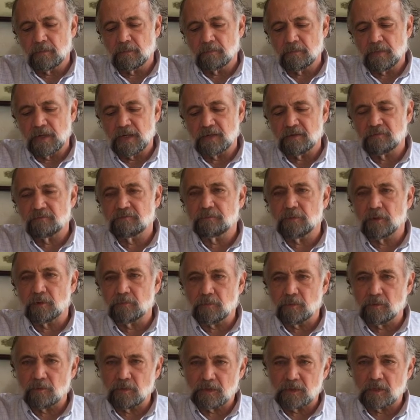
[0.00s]
made
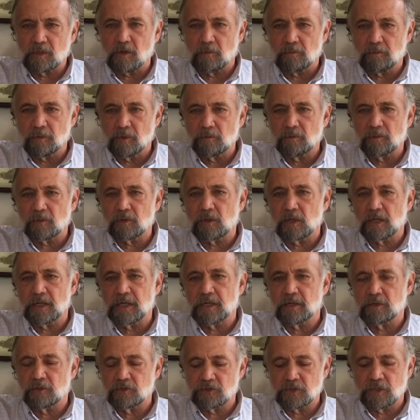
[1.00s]
of what they call purple clay
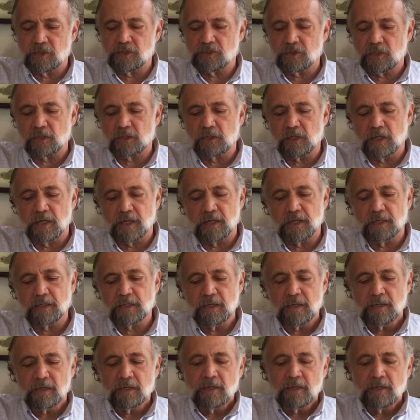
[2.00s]
or xisha clay.